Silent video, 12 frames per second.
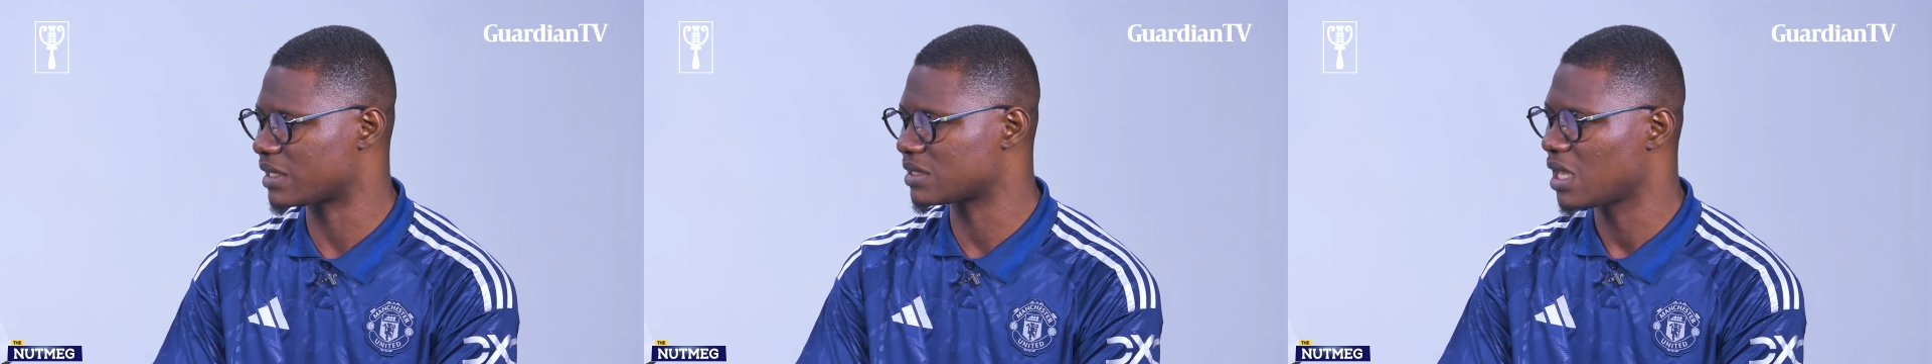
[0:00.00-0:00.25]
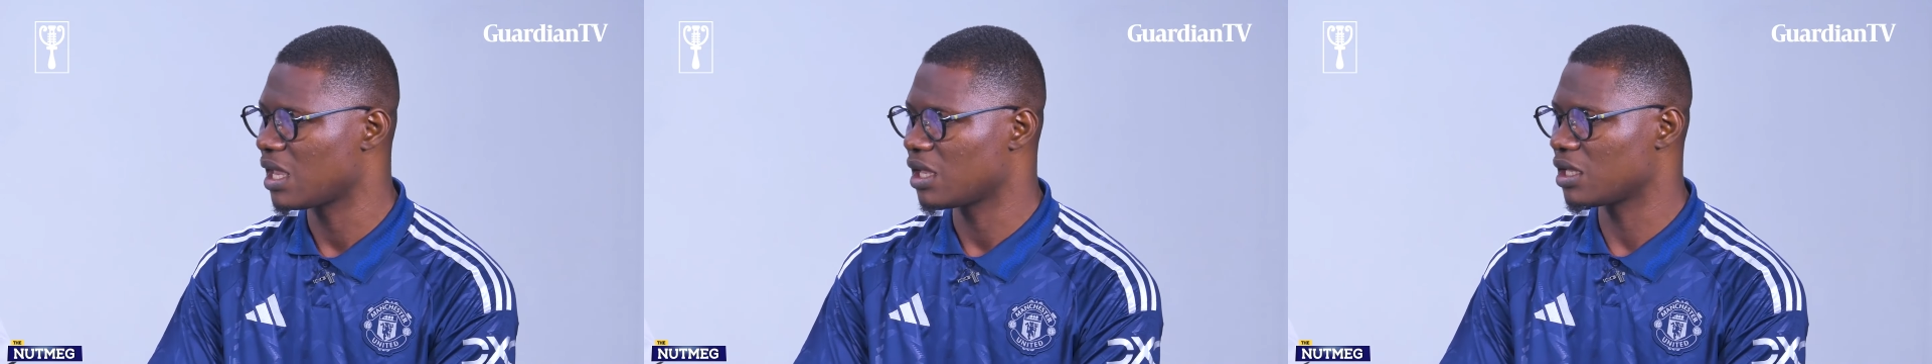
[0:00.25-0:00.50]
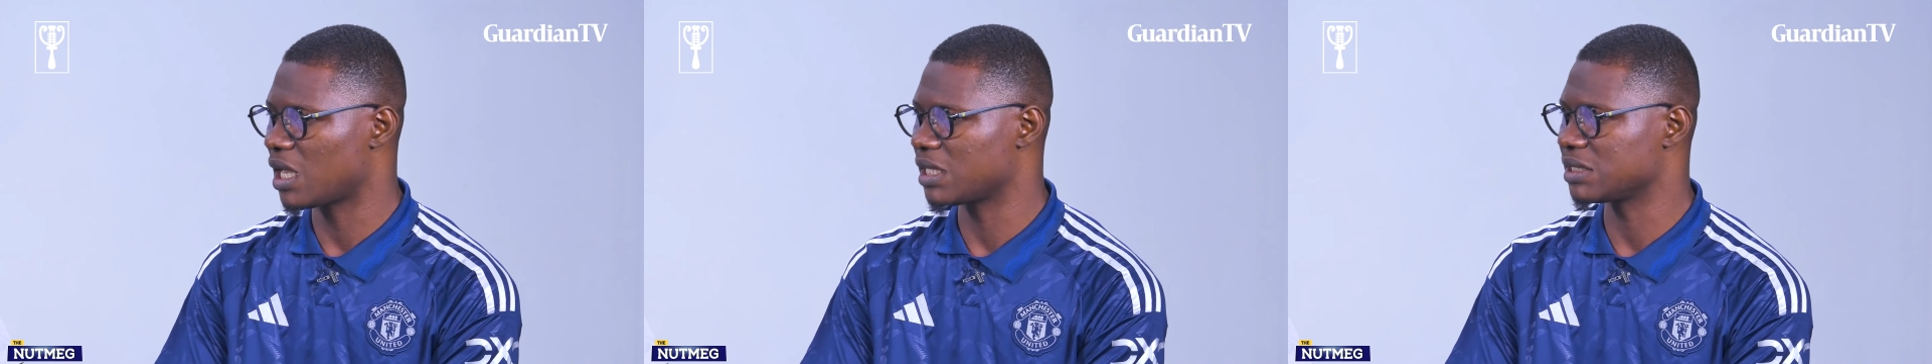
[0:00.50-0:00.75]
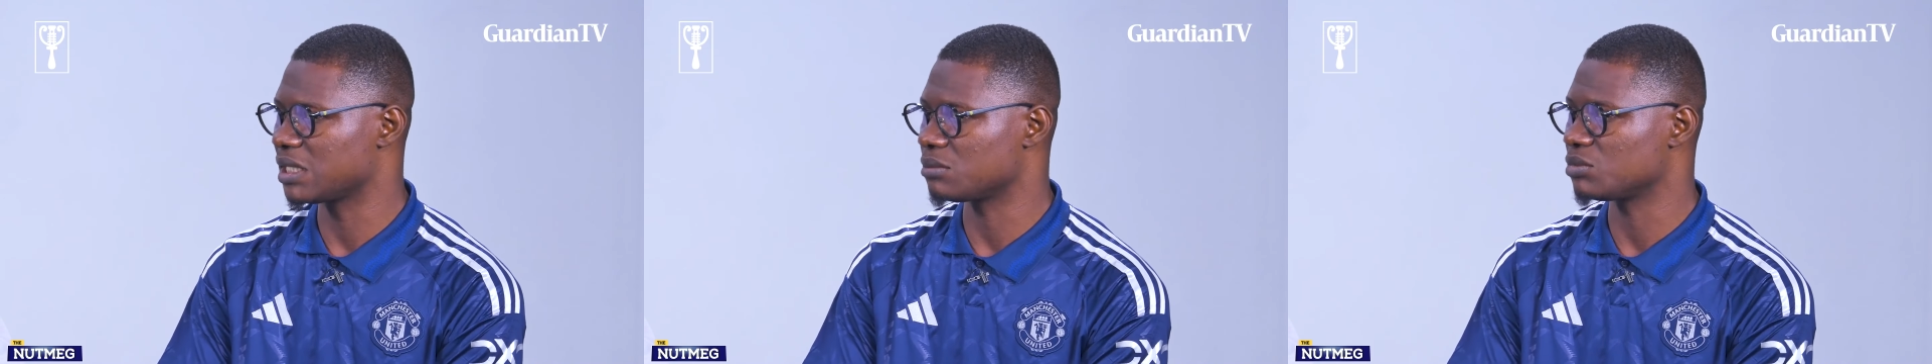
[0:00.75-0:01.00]
And
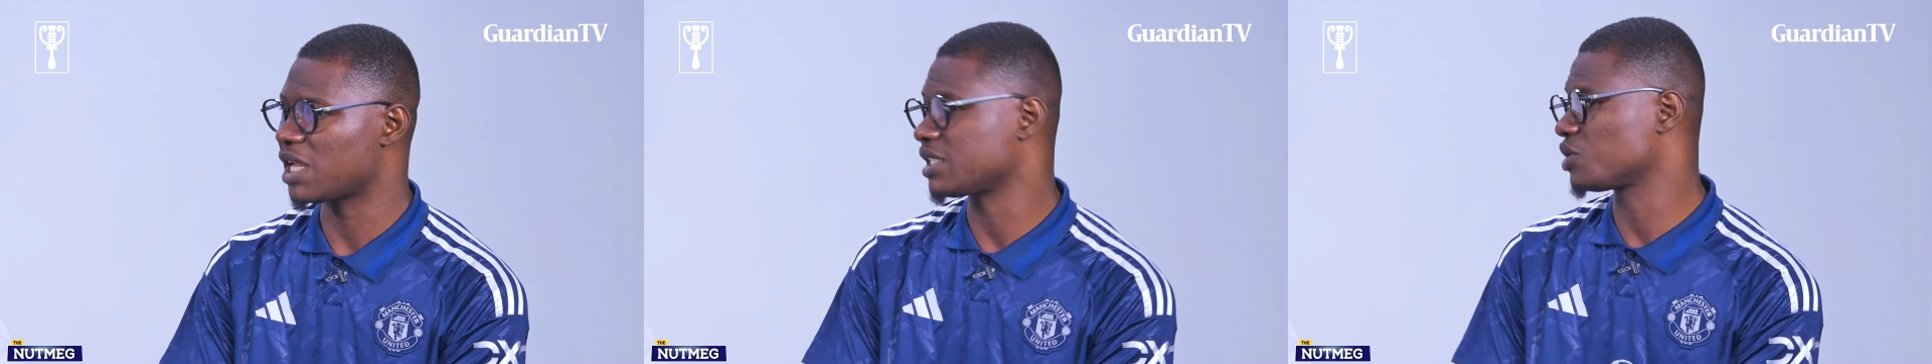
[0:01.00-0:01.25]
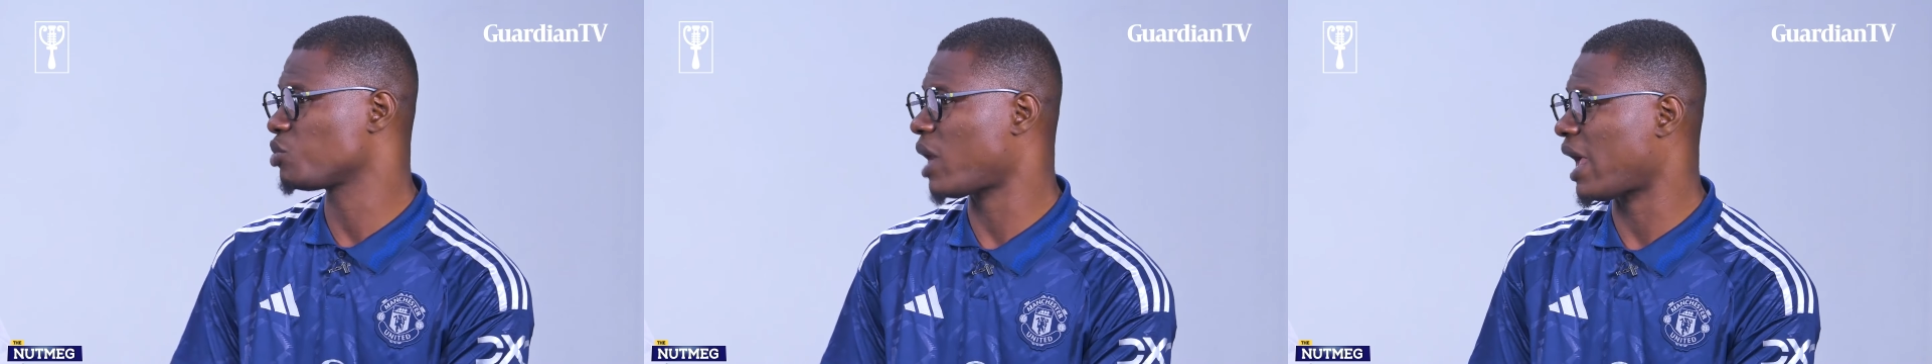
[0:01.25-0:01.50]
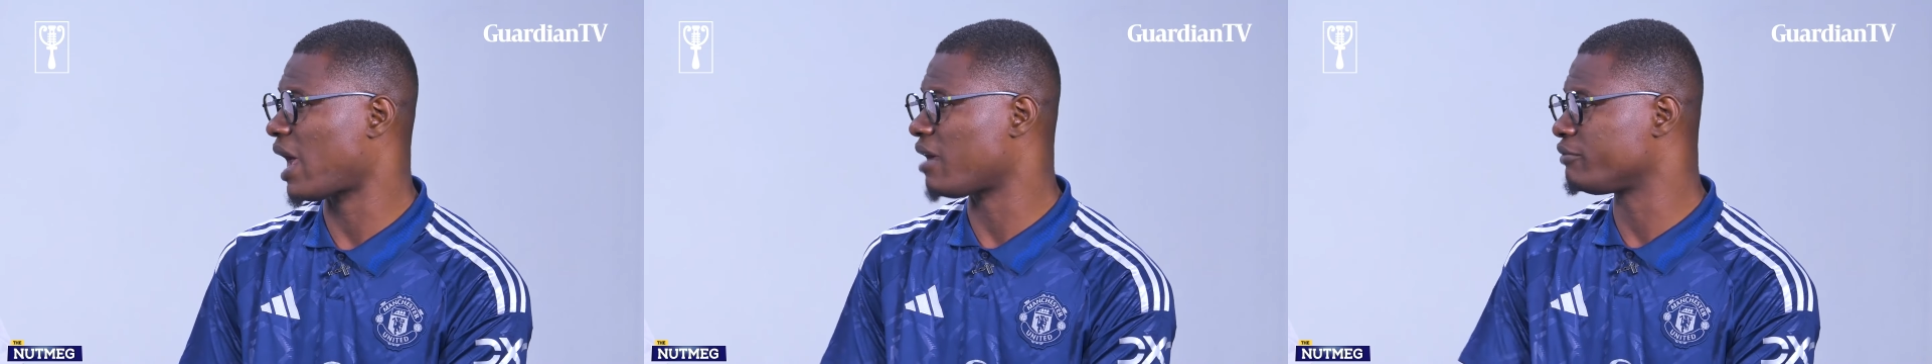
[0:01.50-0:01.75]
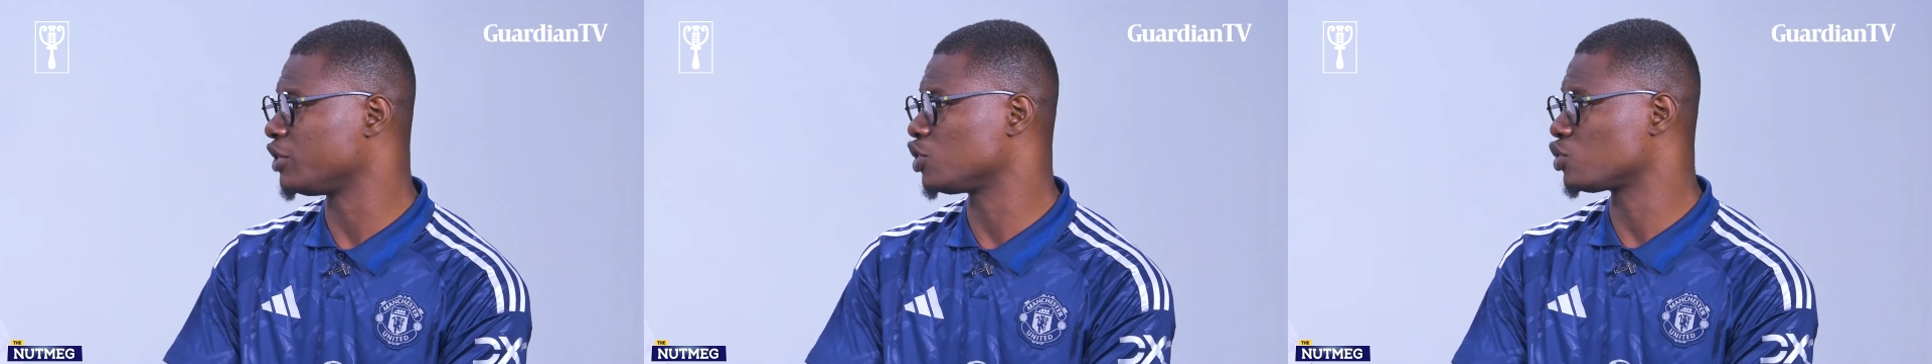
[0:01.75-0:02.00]
that is where I have
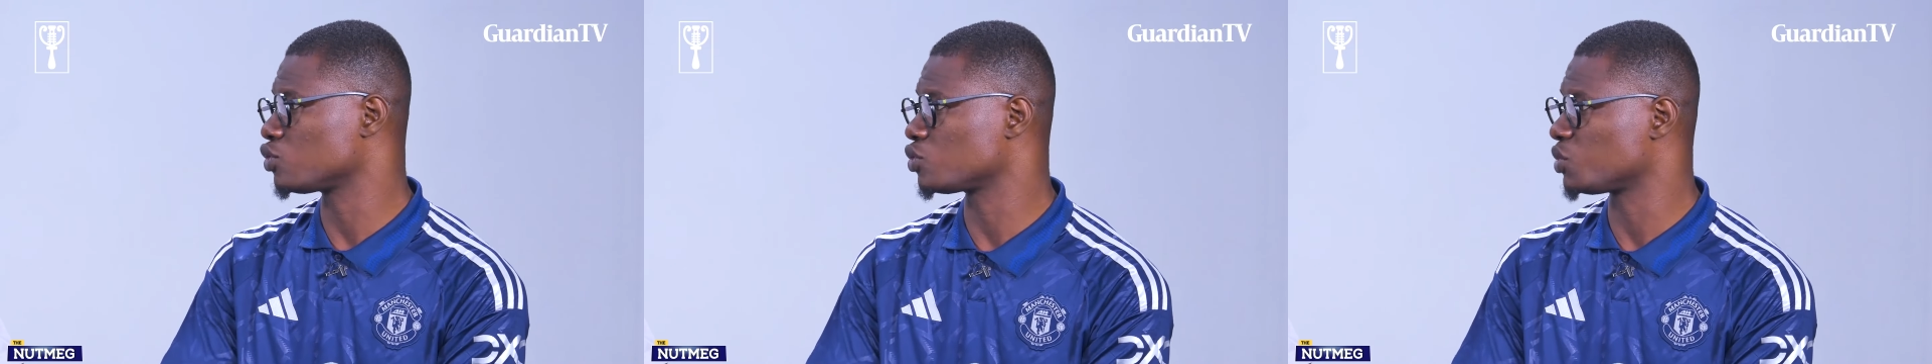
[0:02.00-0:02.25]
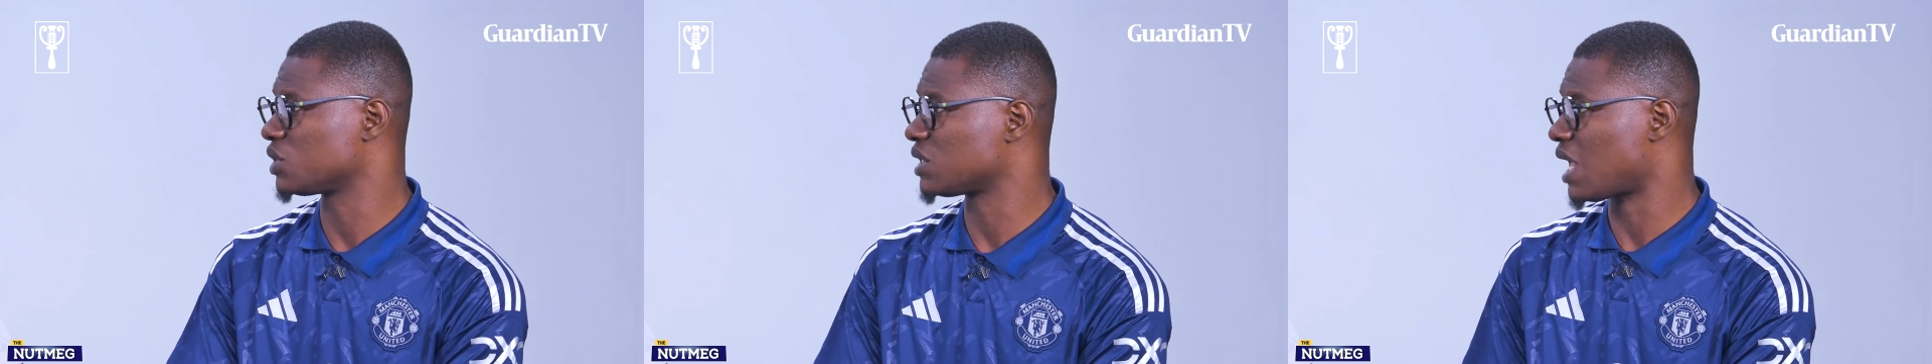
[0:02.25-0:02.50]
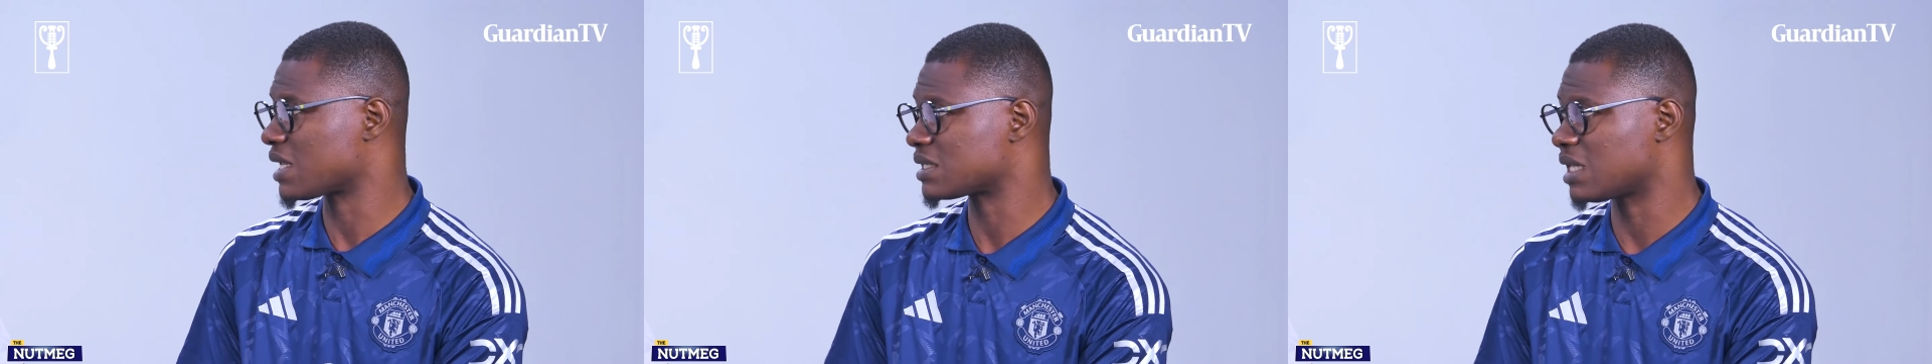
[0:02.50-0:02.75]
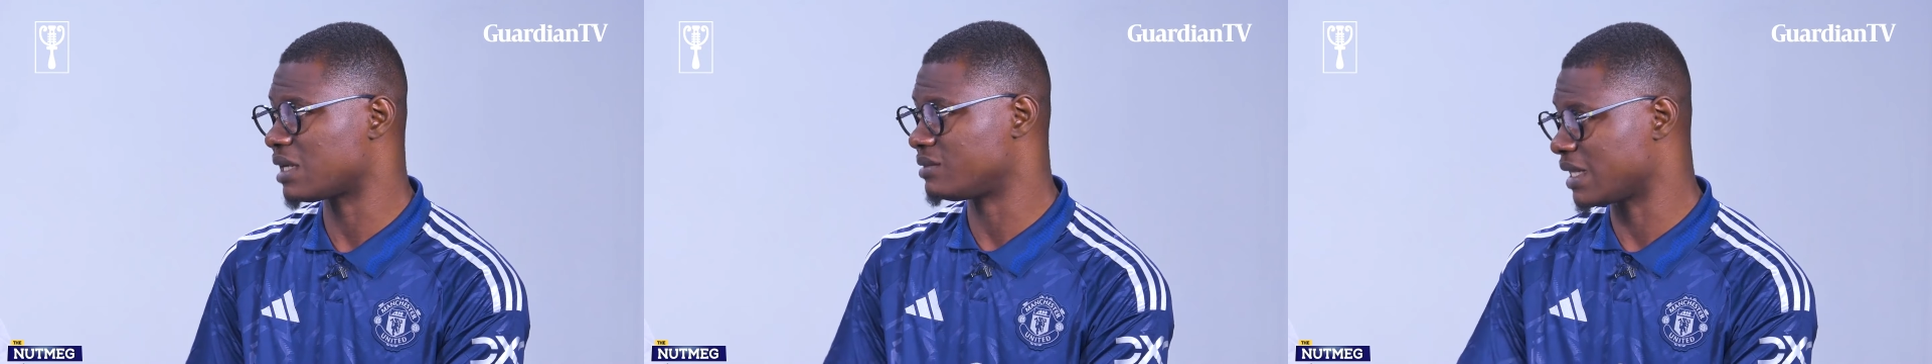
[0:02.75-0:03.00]
issues with Arsenal
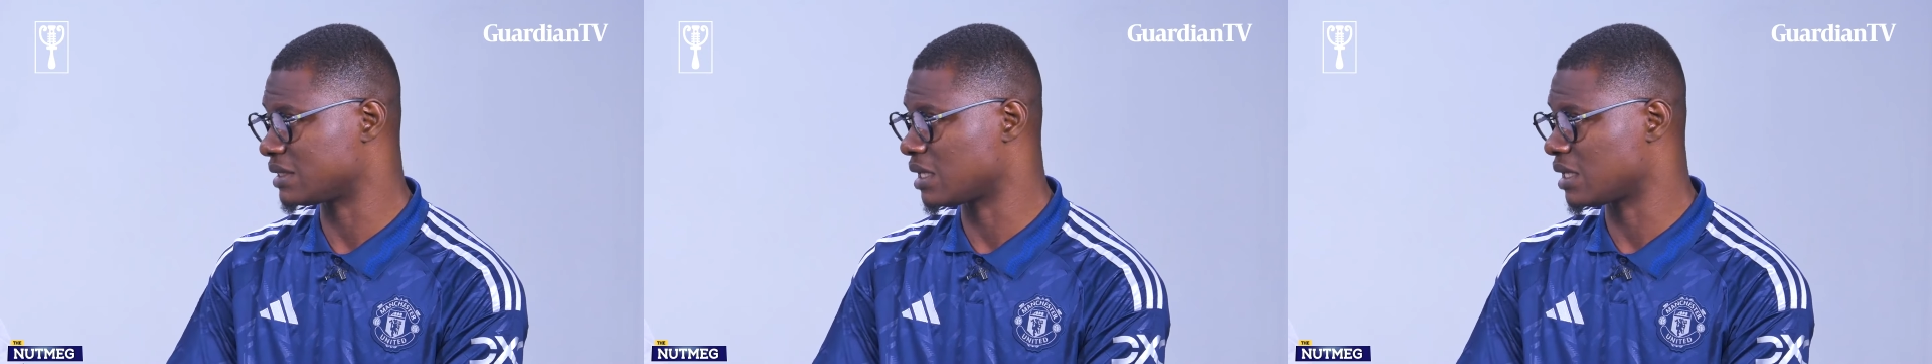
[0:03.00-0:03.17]
right now.